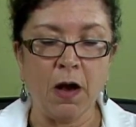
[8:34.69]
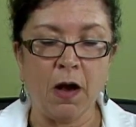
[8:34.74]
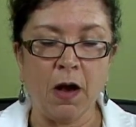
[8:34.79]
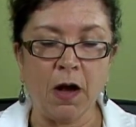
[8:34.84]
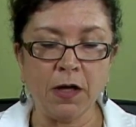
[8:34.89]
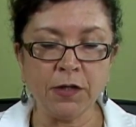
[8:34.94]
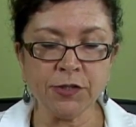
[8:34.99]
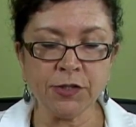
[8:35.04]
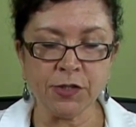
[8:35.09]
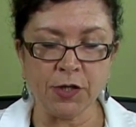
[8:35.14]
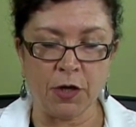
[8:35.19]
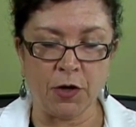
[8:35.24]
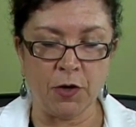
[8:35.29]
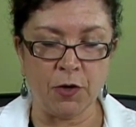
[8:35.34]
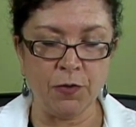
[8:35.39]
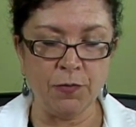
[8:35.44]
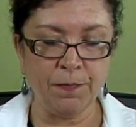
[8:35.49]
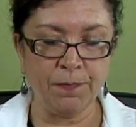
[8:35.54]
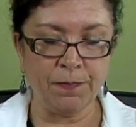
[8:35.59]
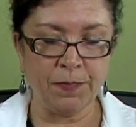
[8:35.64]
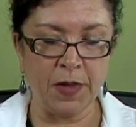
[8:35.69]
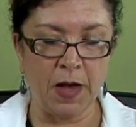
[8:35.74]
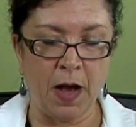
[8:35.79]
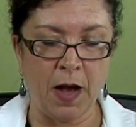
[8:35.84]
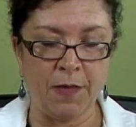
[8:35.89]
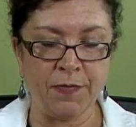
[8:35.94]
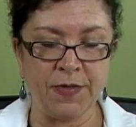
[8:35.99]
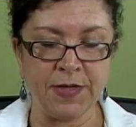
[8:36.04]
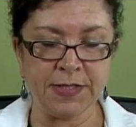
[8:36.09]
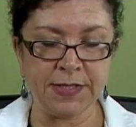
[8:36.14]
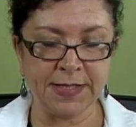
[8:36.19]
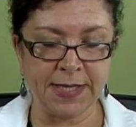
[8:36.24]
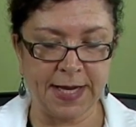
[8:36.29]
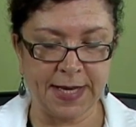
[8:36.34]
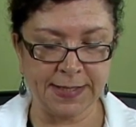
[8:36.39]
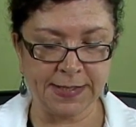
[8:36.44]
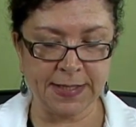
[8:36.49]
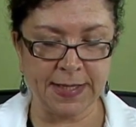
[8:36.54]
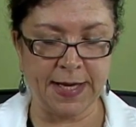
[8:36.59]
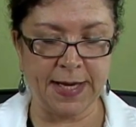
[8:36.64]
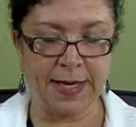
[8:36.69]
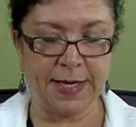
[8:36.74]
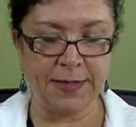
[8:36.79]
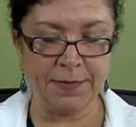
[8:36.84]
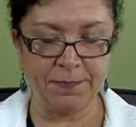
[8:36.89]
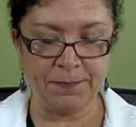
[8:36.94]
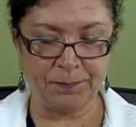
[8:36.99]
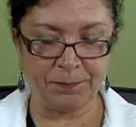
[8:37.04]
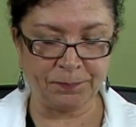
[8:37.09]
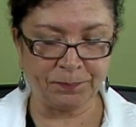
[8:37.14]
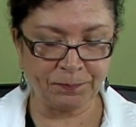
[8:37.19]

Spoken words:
Also, on this test kit,